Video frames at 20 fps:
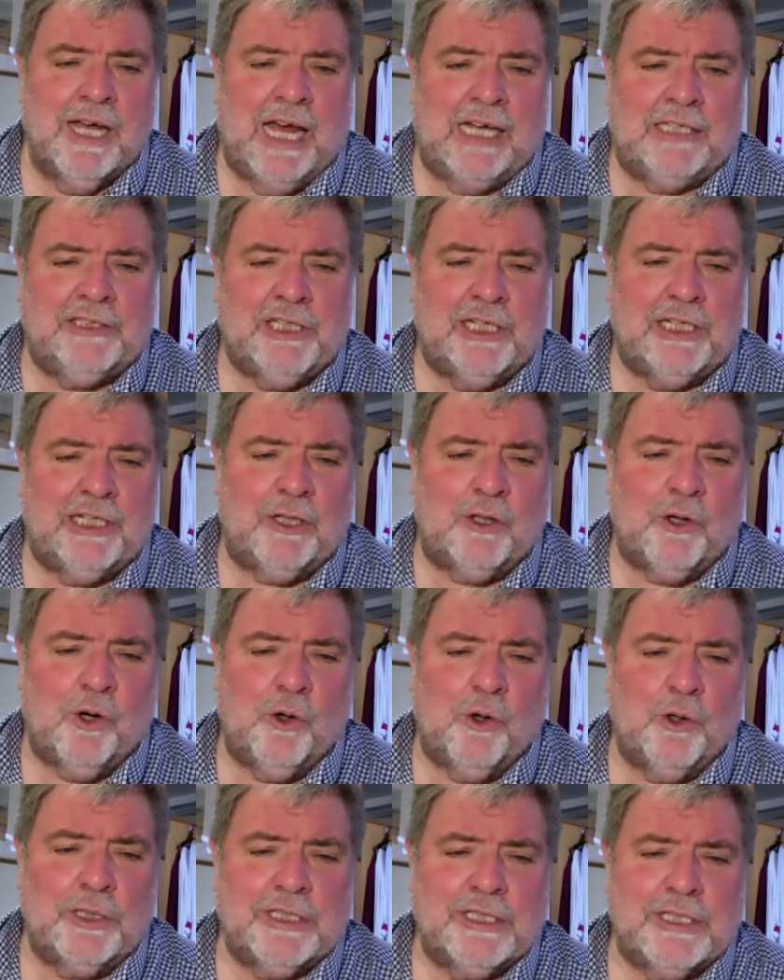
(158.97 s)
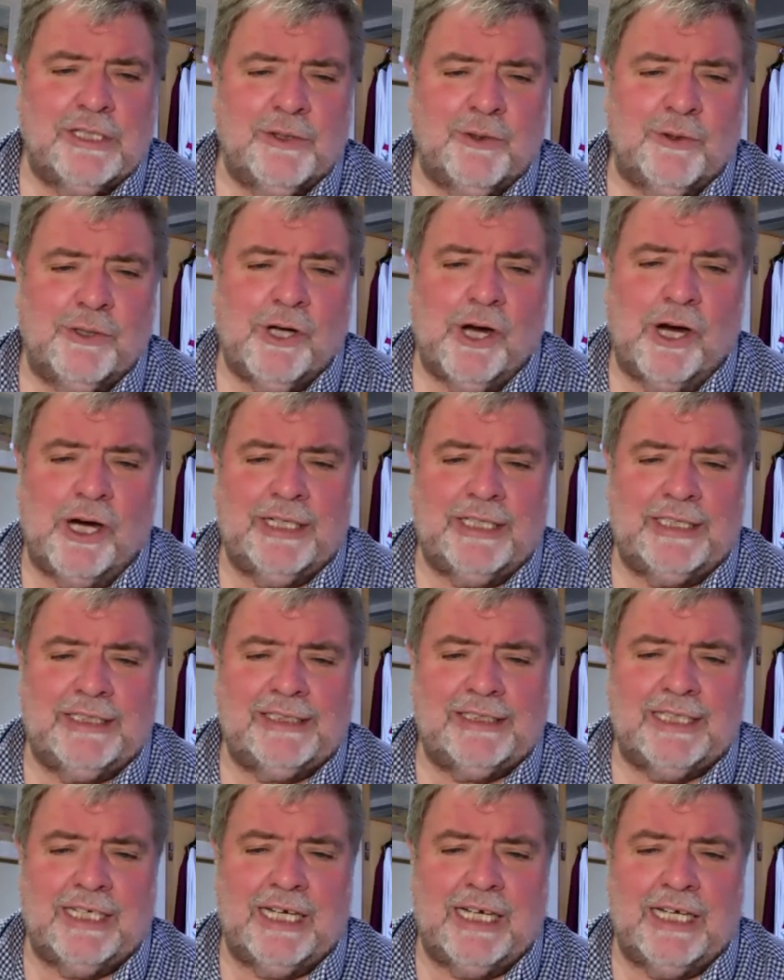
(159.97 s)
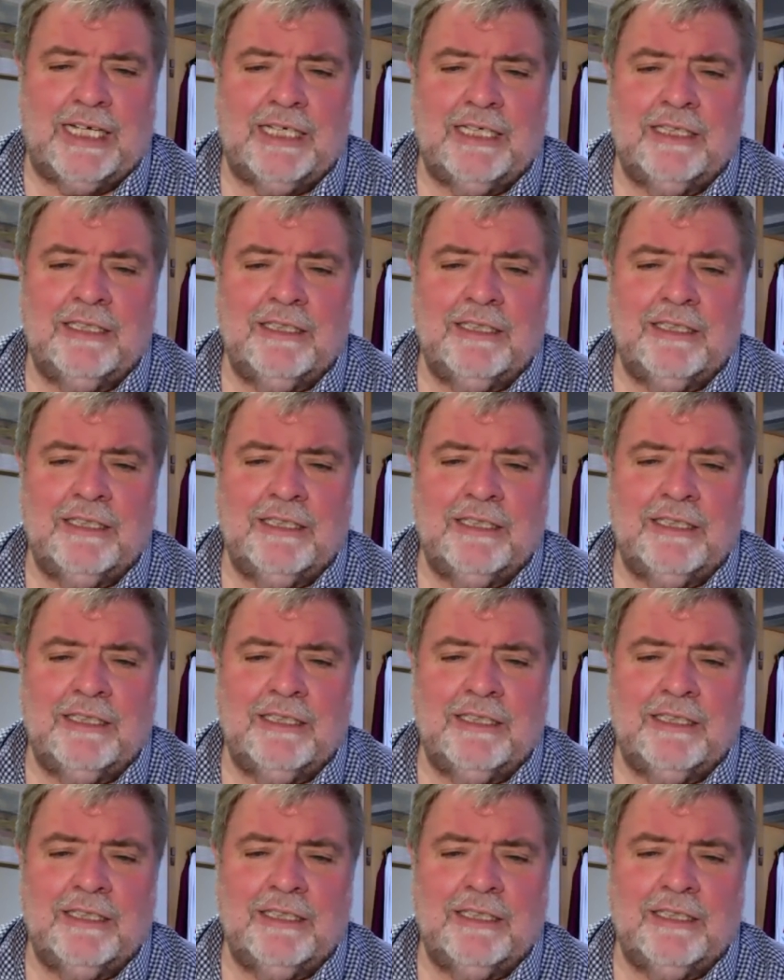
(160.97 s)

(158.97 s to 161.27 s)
angelic choruses or guiding star.